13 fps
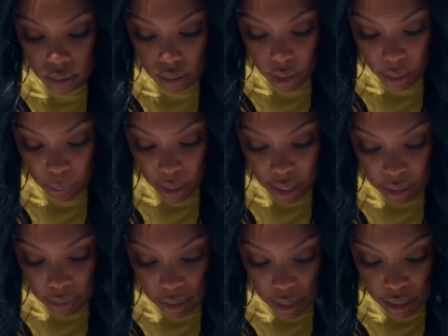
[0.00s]
Now, why
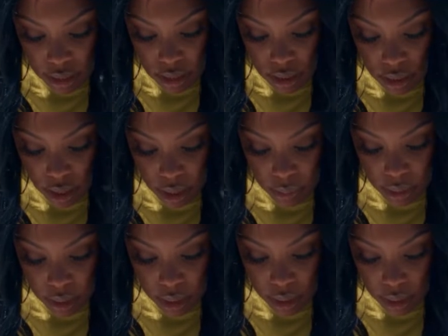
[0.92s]
do I start
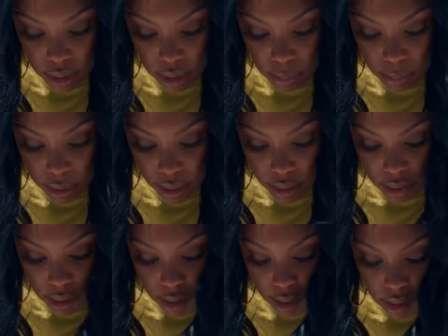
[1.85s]
with a clear
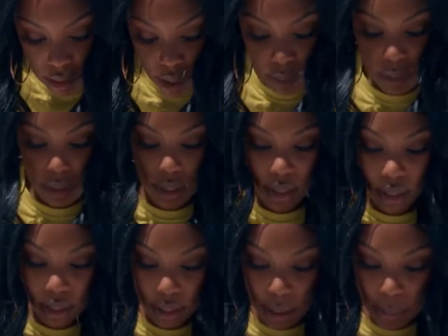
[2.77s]
base? I start with a
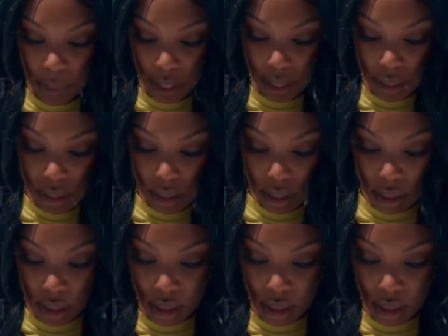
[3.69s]
clear base